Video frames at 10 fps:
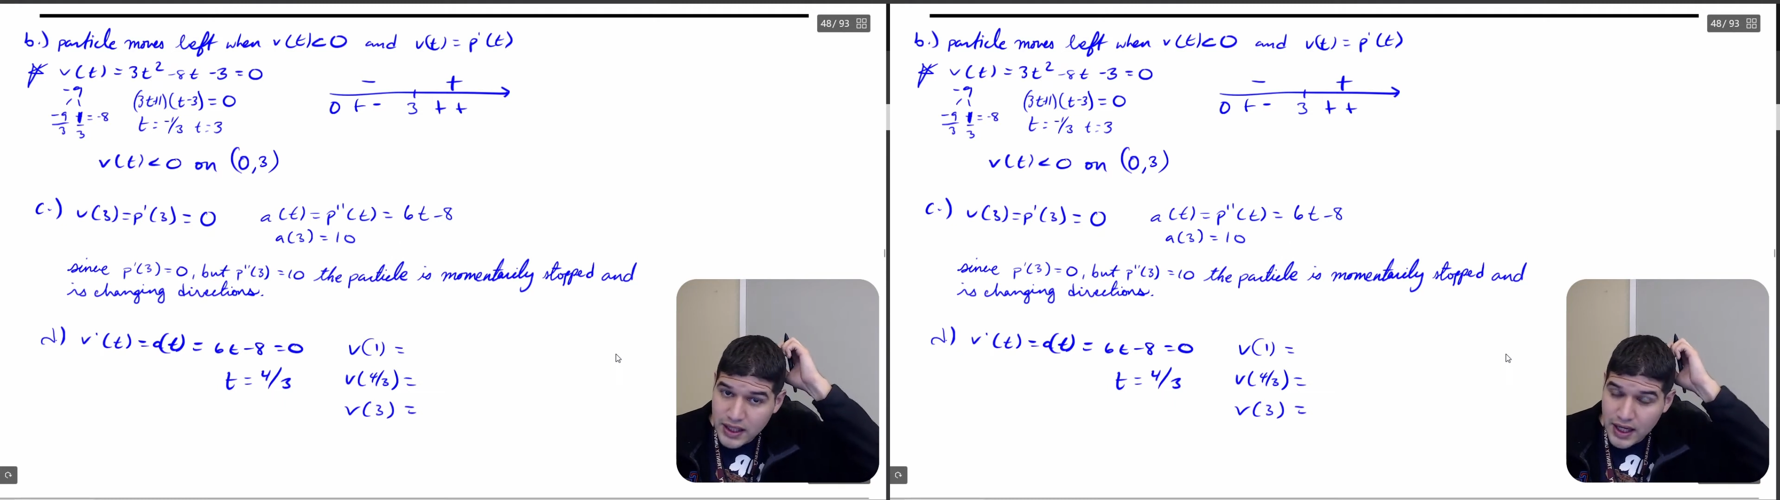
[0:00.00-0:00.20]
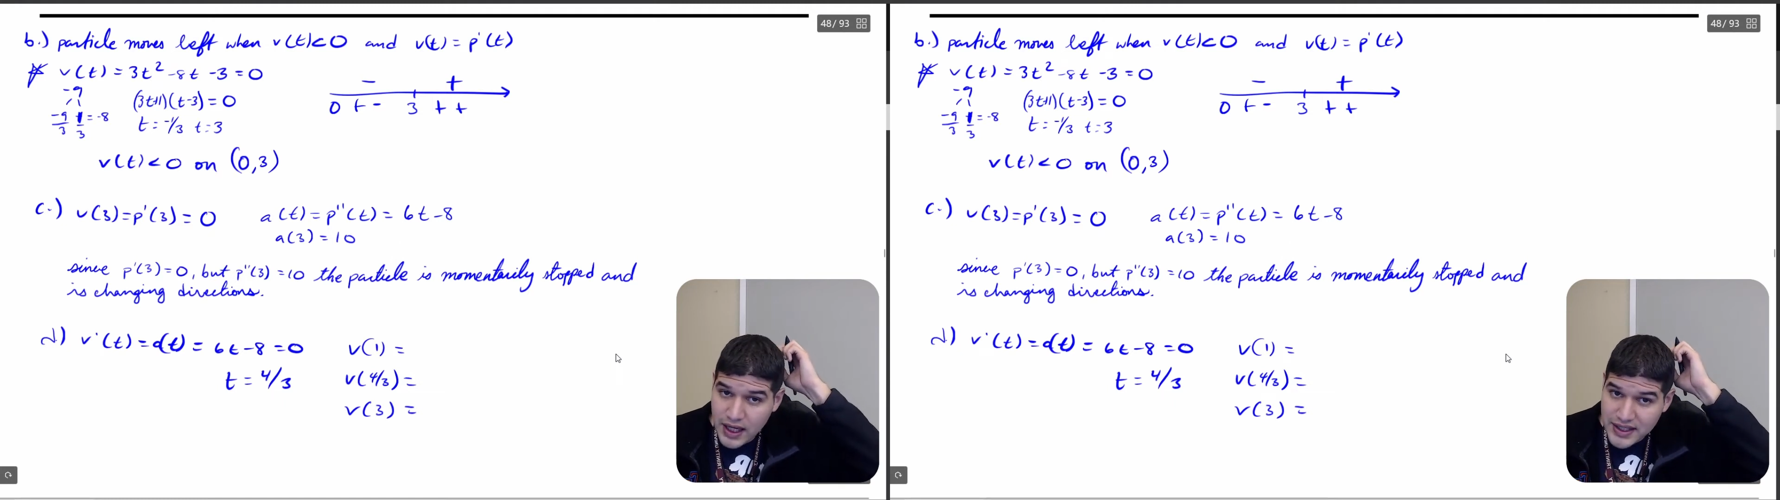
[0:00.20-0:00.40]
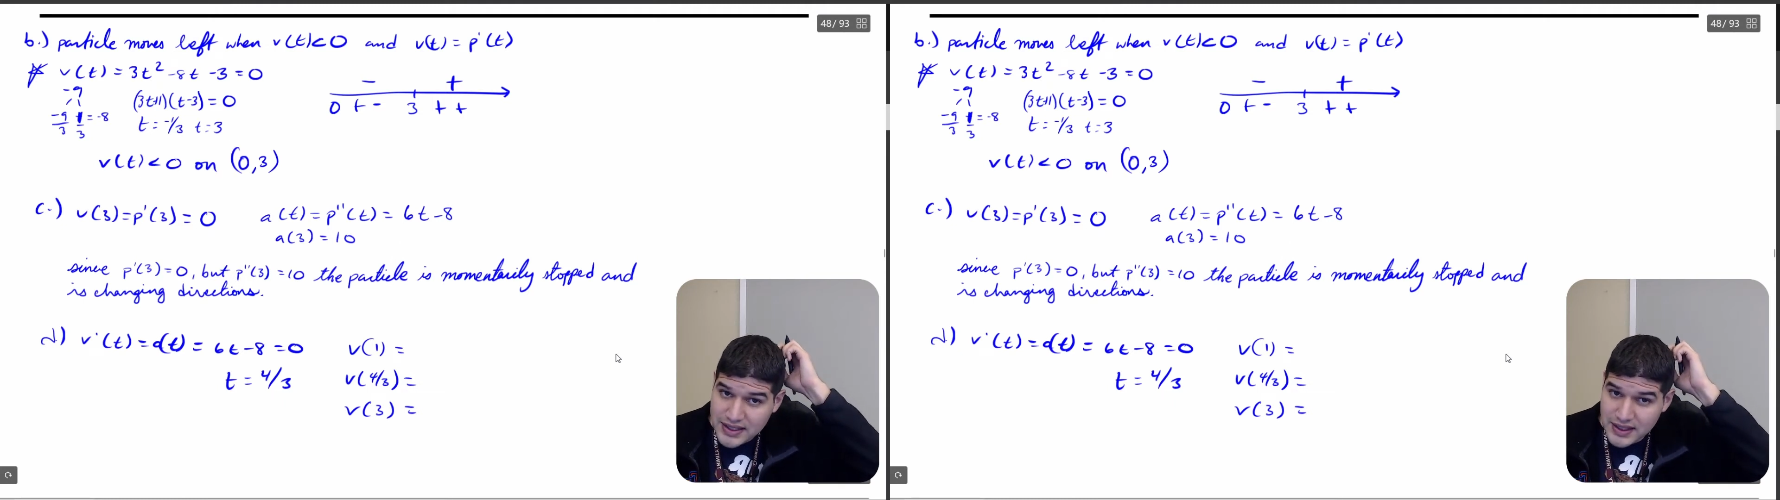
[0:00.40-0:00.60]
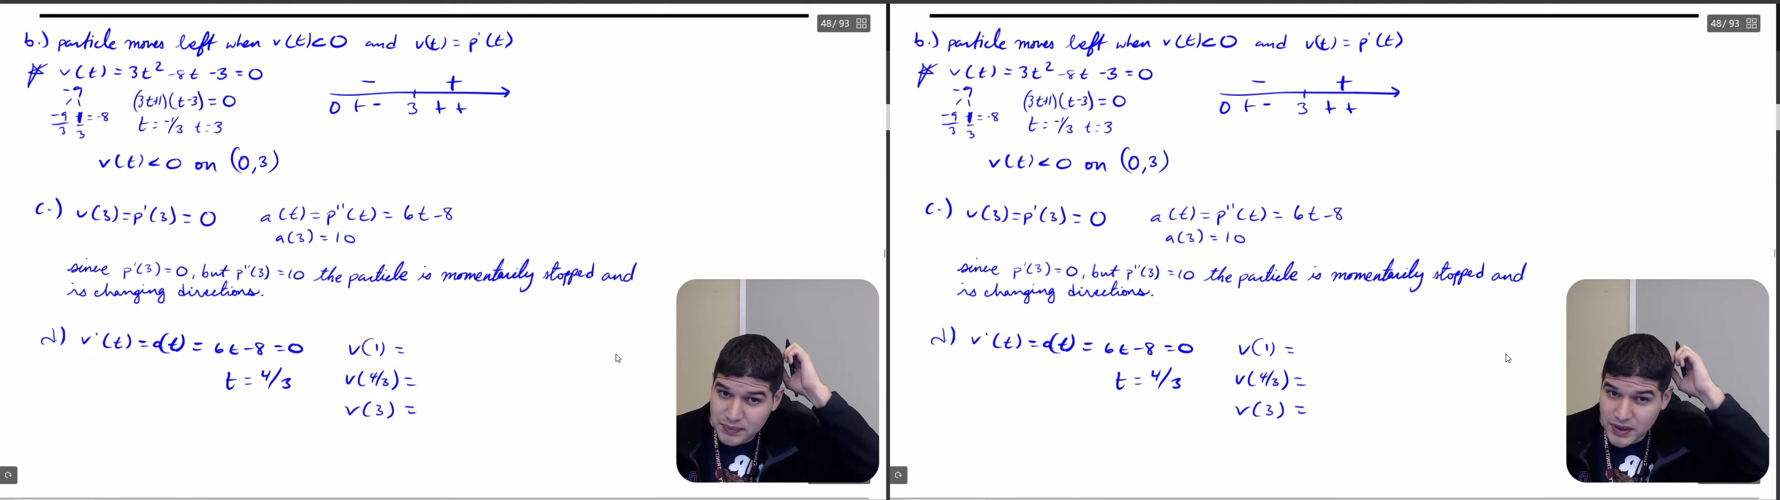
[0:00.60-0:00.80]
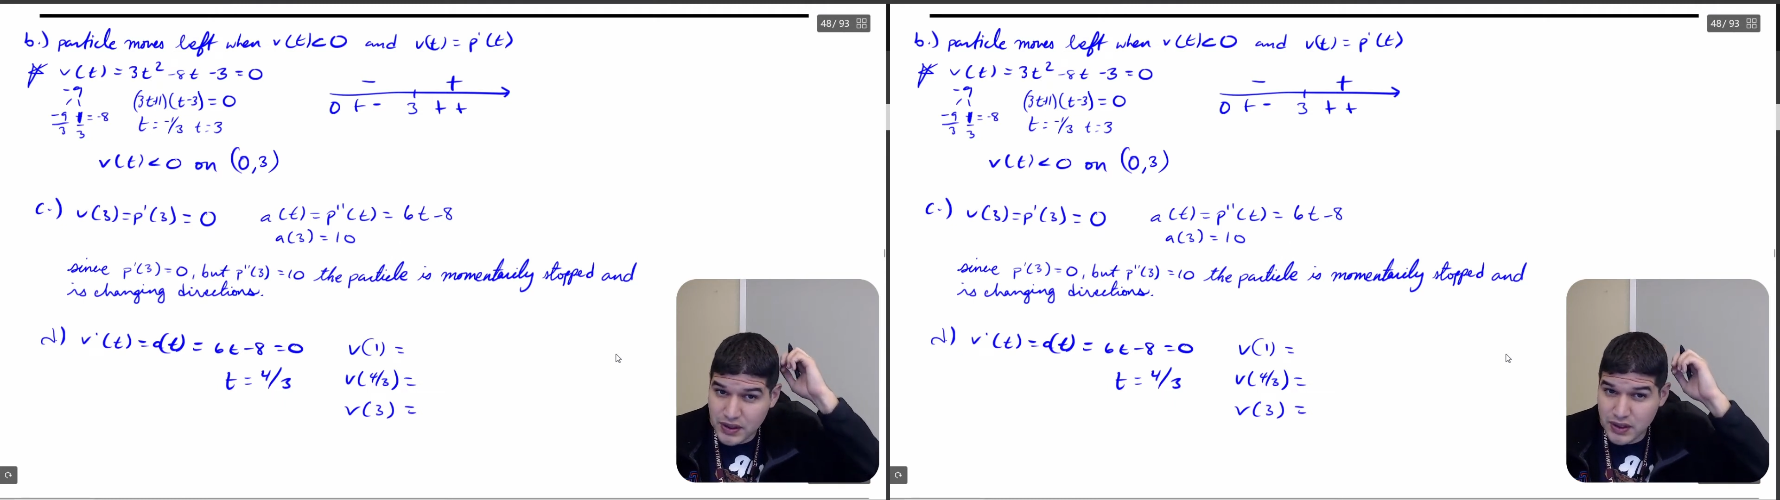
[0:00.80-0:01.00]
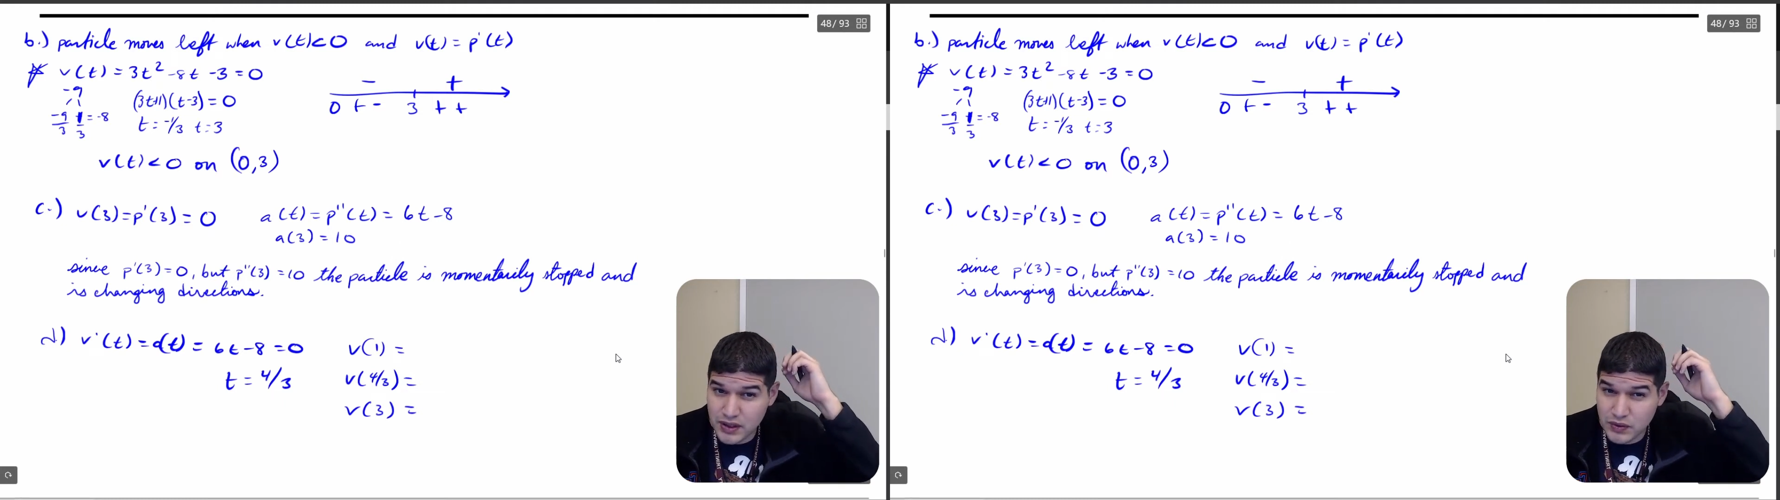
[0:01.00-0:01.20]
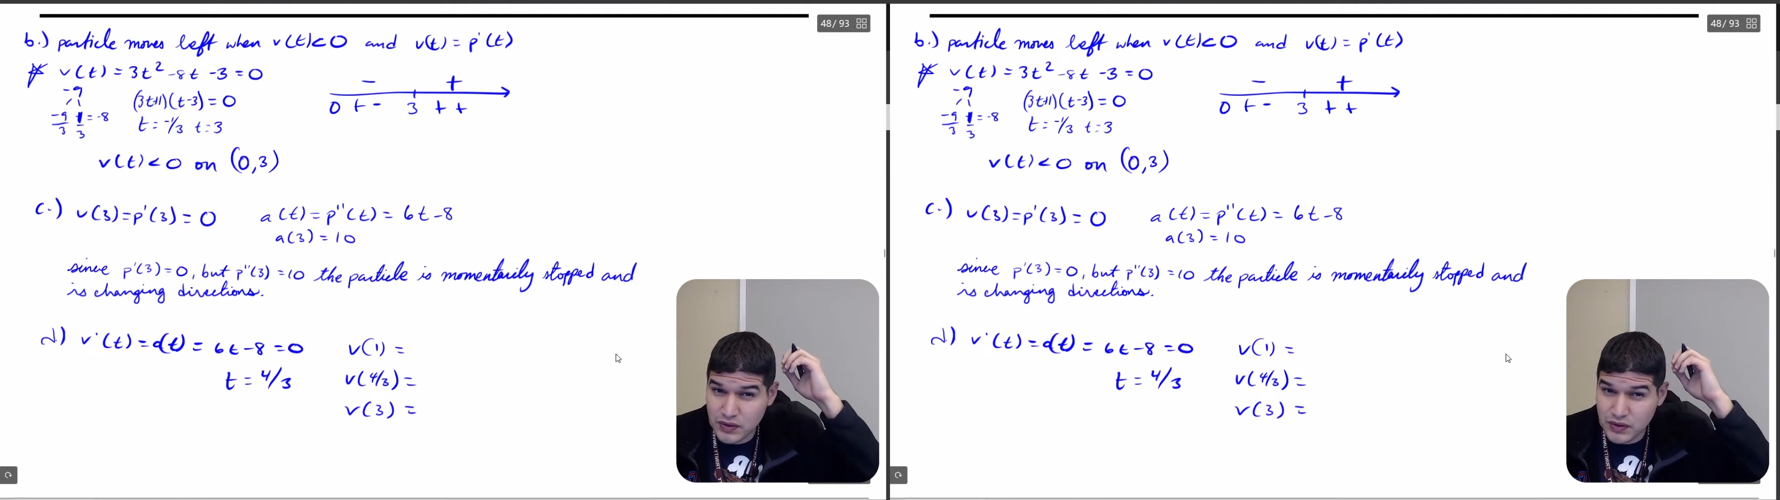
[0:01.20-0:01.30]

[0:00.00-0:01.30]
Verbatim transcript: that's going to be